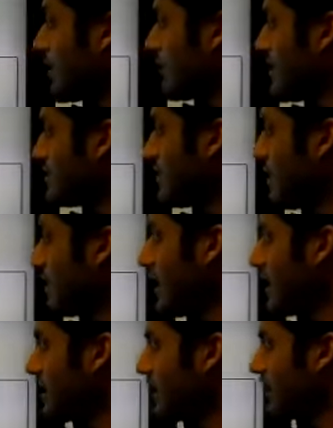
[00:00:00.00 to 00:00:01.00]
We sent
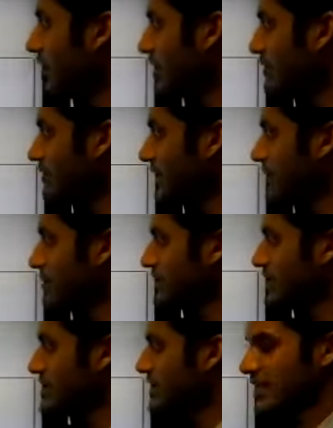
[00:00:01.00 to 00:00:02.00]
like 5
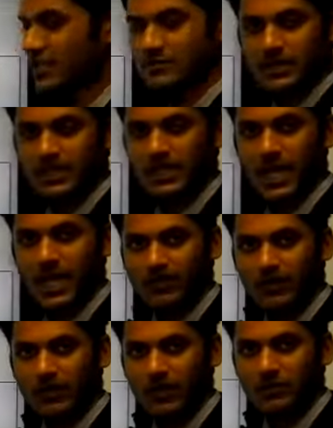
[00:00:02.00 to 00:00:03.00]
messages as per the
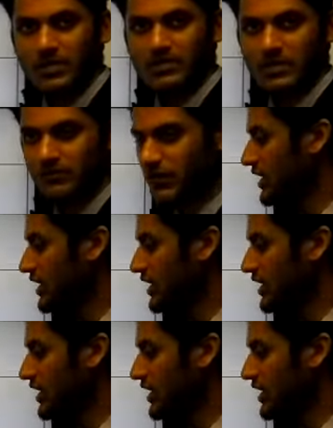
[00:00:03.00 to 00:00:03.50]
CAN requirements that were